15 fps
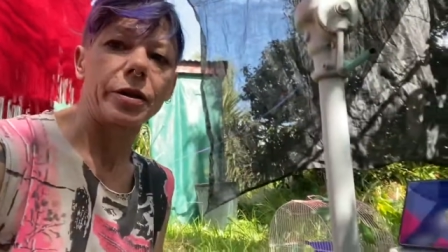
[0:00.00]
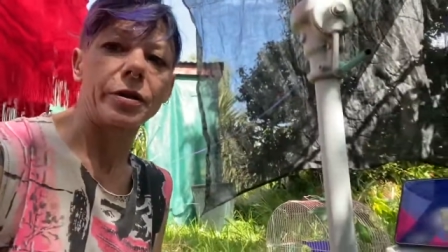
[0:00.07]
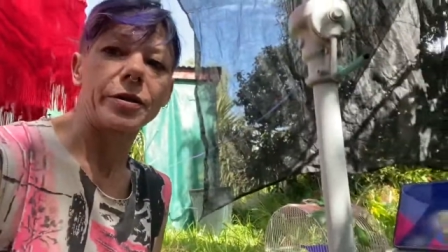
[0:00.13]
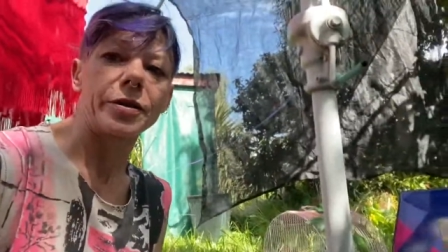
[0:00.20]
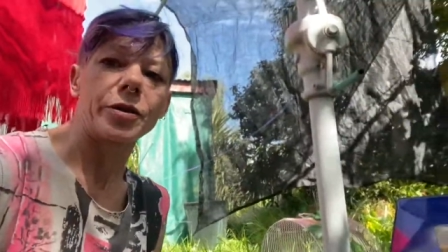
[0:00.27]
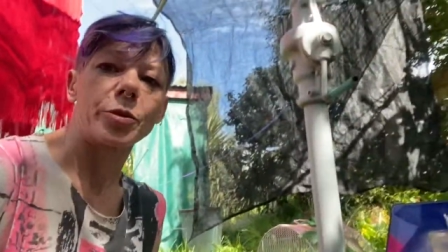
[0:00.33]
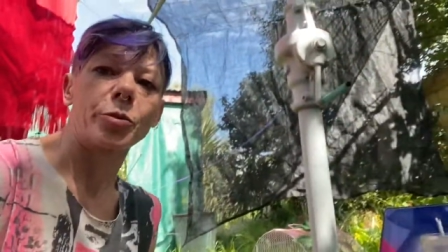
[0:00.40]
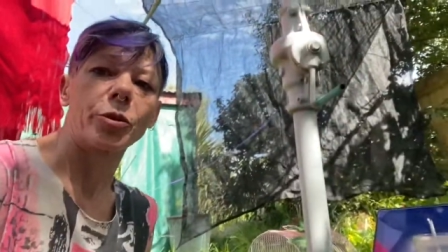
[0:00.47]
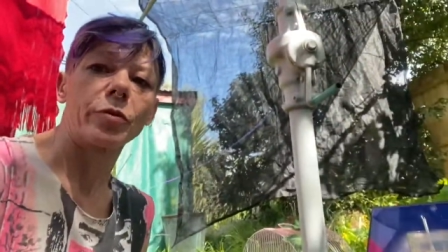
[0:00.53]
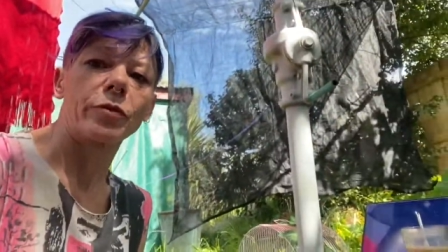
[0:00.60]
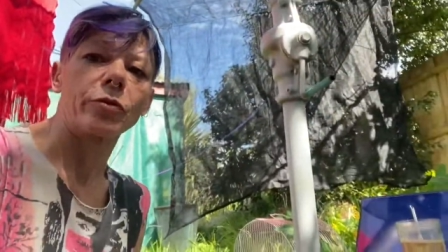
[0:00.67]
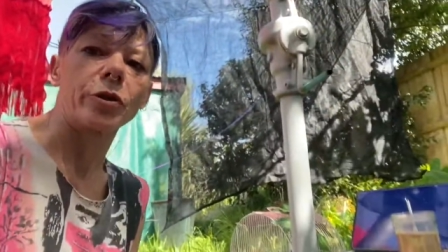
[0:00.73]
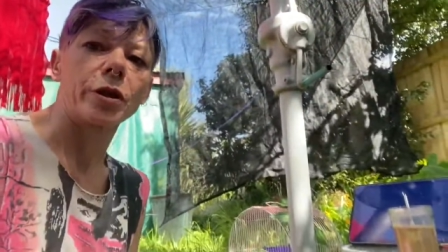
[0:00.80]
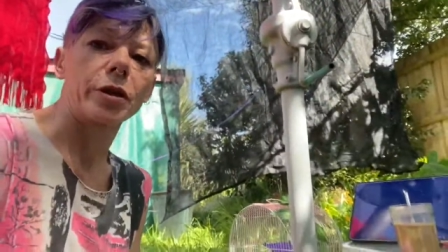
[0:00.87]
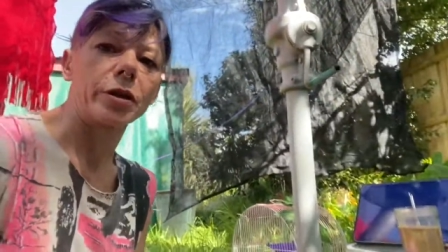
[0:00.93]
It's such a beautiful
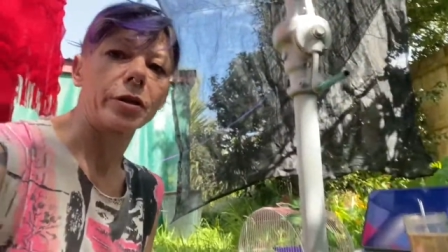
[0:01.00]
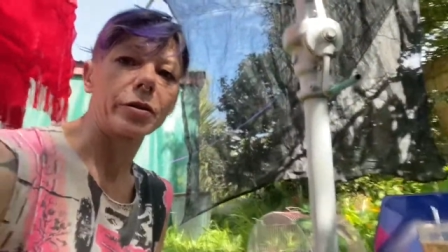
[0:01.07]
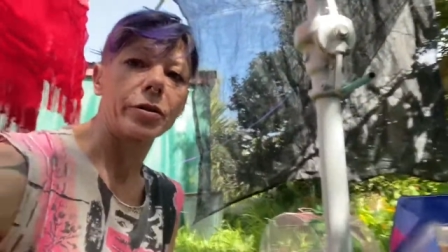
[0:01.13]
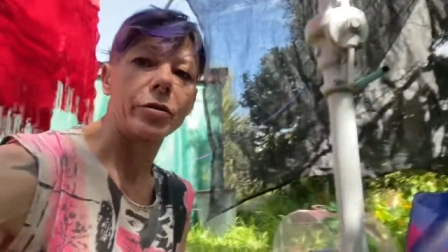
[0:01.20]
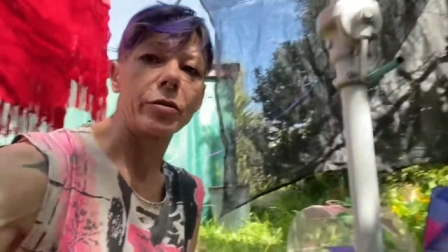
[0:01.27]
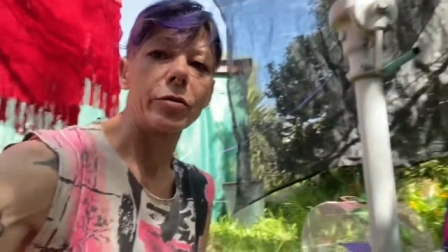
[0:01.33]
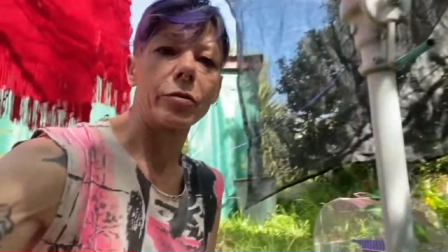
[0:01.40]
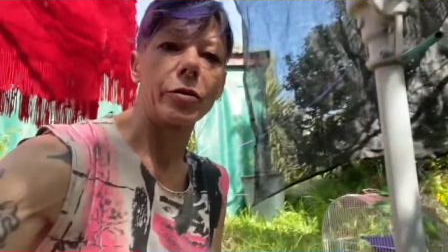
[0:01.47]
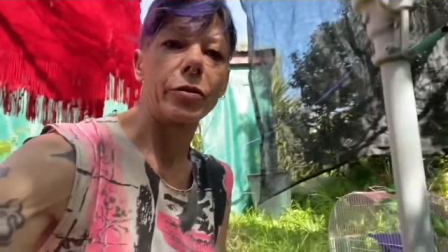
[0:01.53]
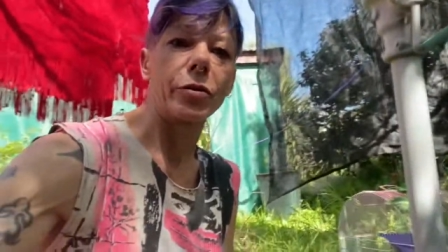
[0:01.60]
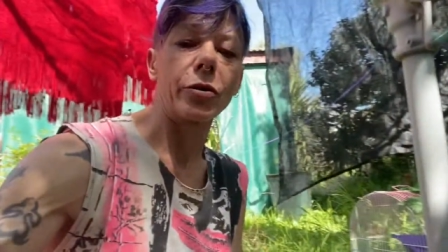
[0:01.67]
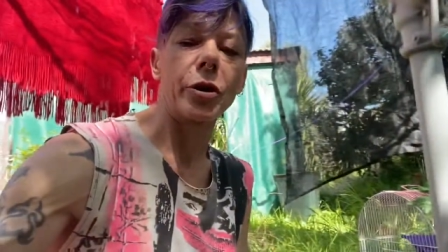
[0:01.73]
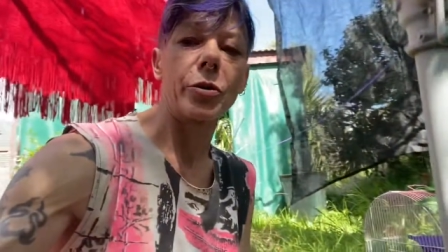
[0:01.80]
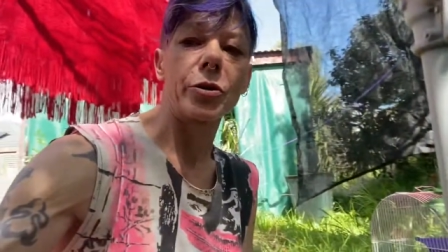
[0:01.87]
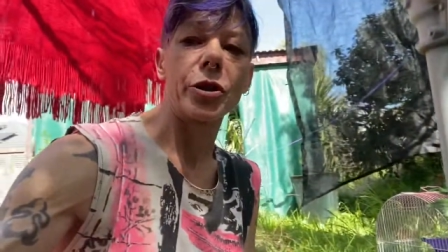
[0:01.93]
day, so I
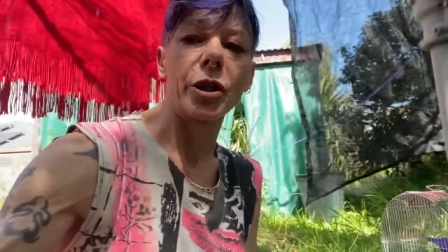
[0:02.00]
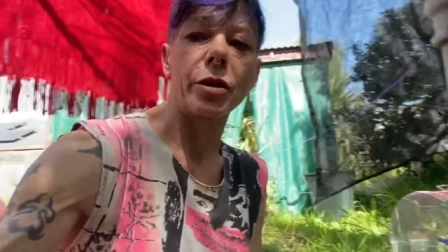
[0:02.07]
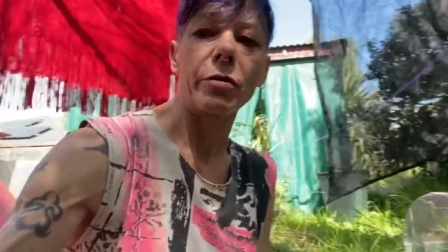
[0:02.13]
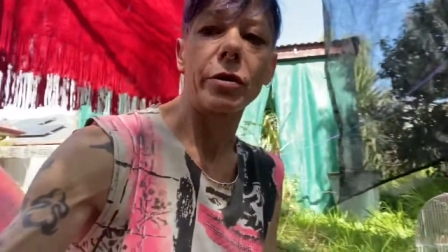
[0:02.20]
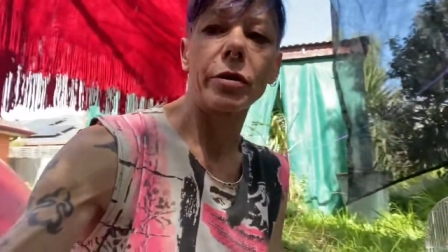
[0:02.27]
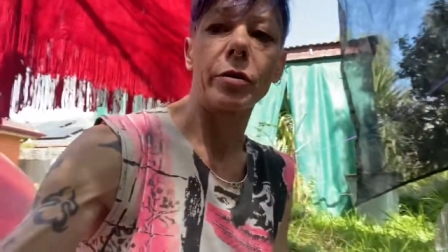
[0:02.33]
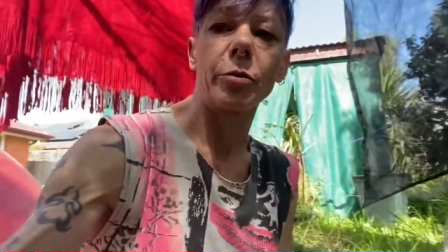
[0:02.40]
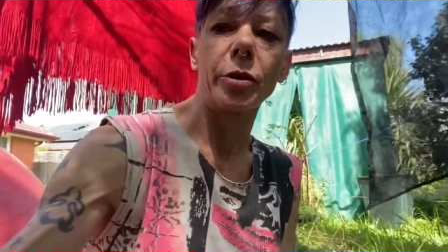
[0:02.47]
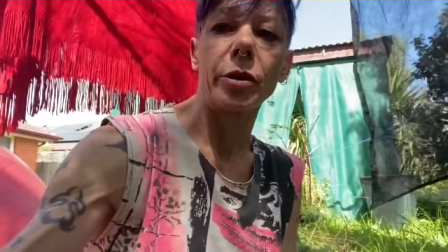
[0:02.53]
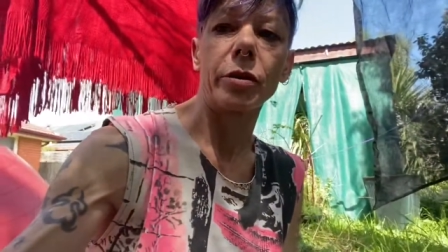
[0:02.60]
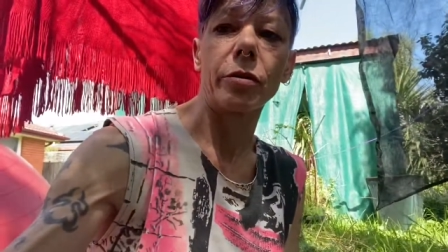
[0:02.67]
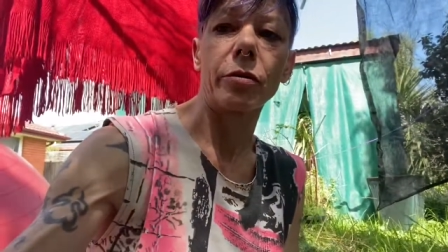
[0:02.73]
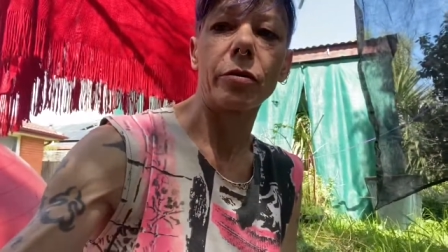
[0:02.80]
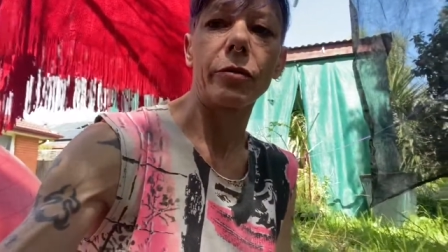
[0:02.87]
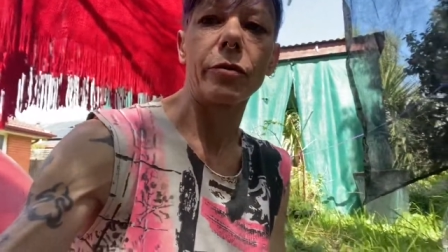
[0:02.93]
thought I would share a little bit
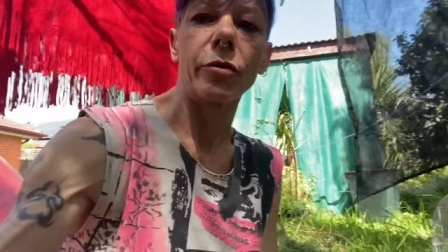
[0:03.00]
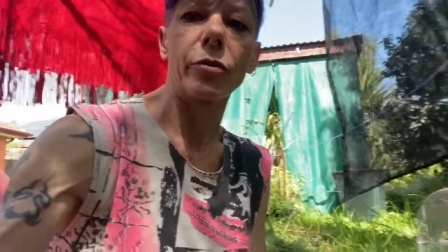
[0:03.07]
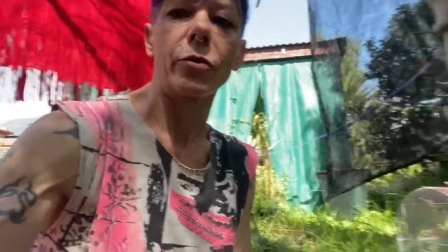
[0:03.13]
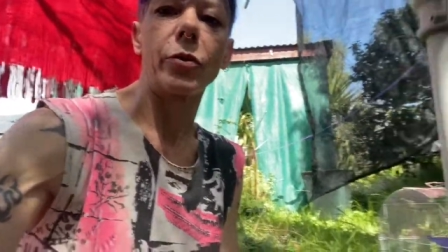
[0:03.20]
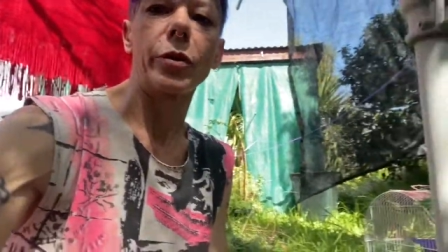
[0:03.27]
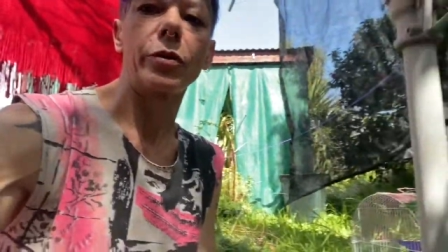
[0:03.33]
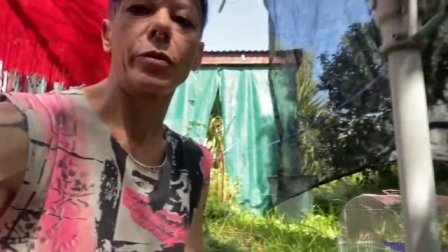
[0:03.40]
of it with